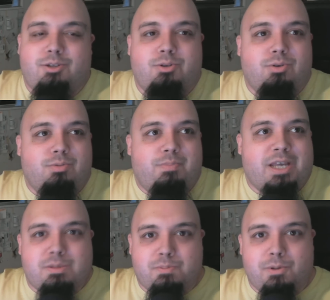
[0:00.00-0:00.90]

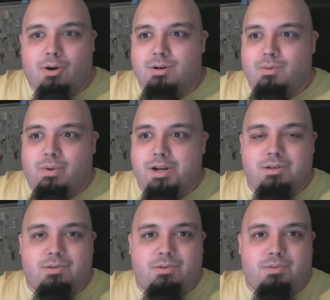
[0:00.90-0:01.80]
to explore
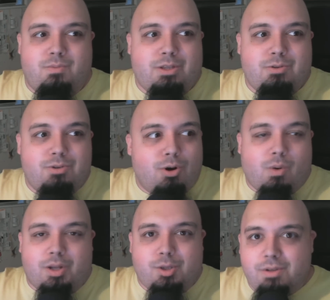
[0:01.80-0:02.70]
when you
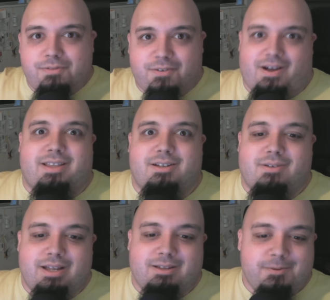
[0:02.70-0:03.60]
know what you will
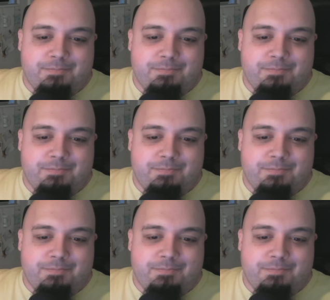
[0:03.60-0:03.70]
find, right?